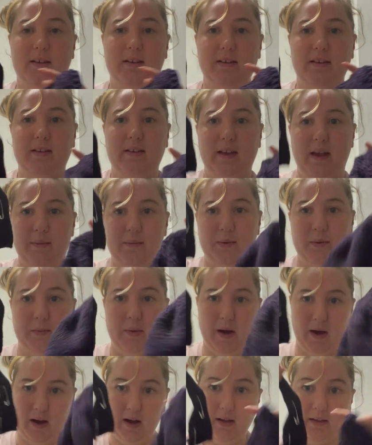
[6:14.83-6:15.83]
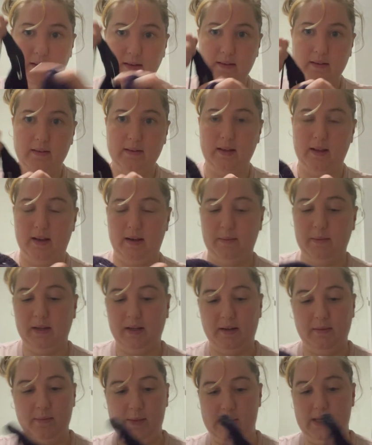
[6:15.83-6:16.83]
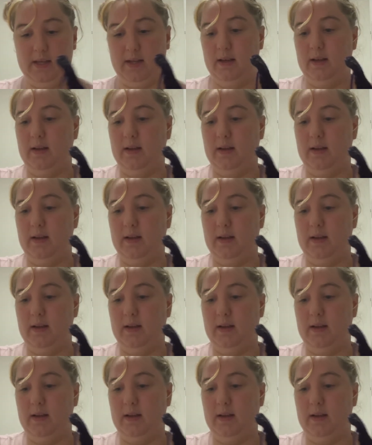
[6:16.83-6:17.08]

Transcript: separate parts and I'm going to be